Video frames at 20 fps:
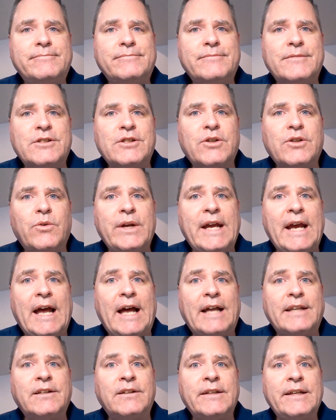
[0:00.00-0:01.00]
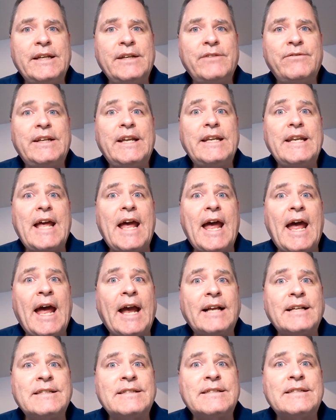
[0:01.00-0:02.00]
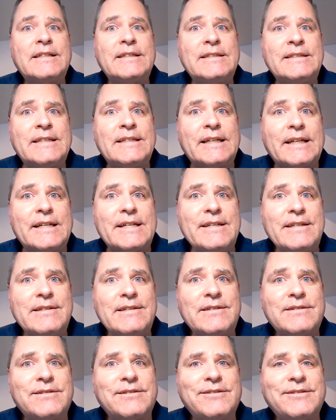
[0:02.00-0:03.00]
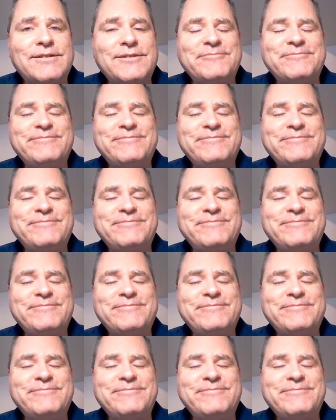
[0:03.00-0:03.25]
And so he had to leave in an exodus,